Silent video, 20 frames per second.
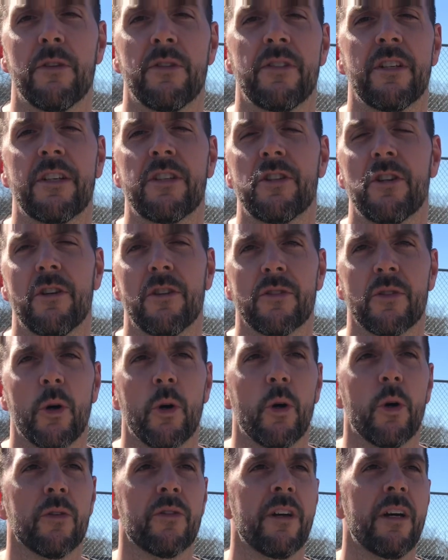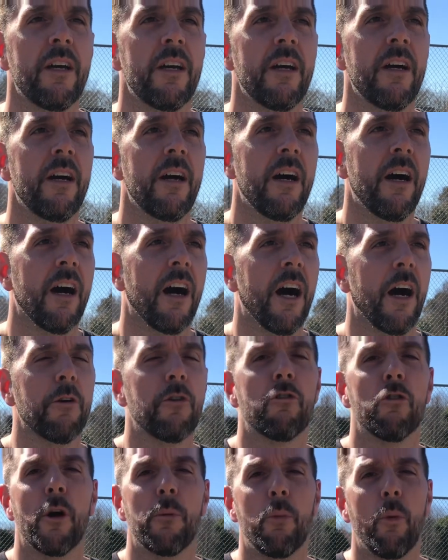6 years old.
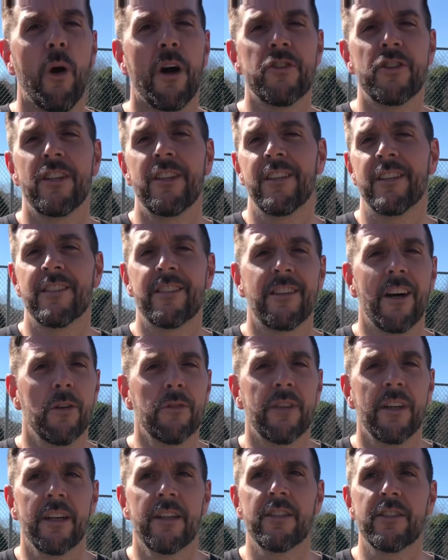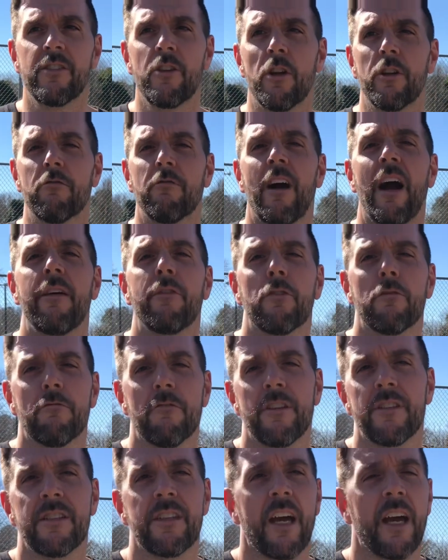Grew up watching the Celtics and all the
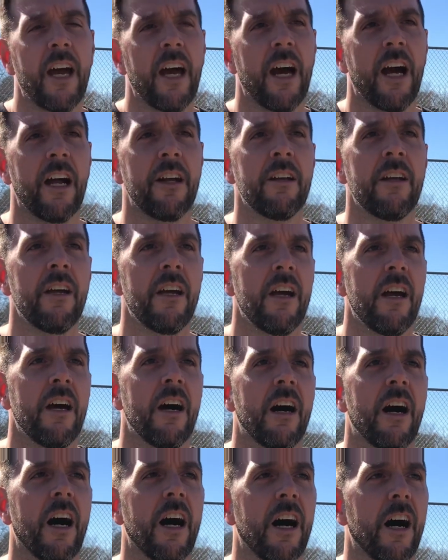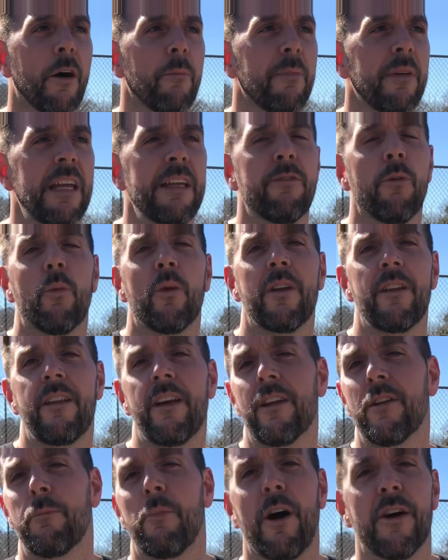rivalries they had. Even when the
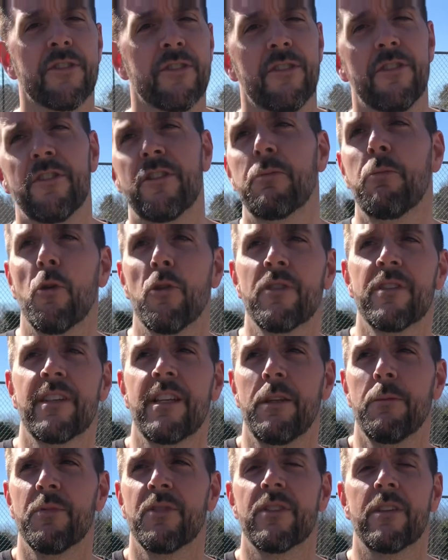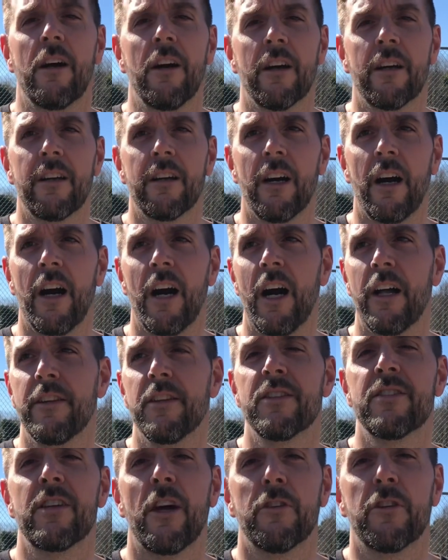other Boston sports teams stunk, the
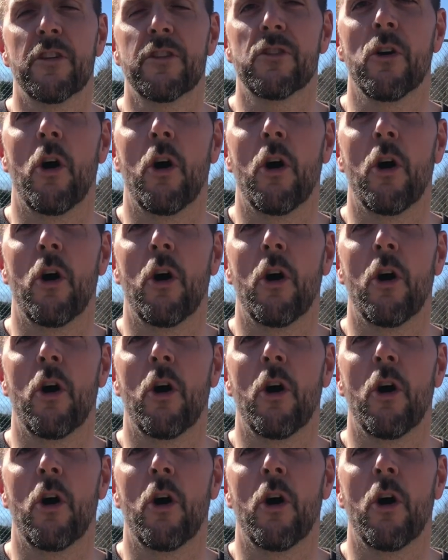Celtics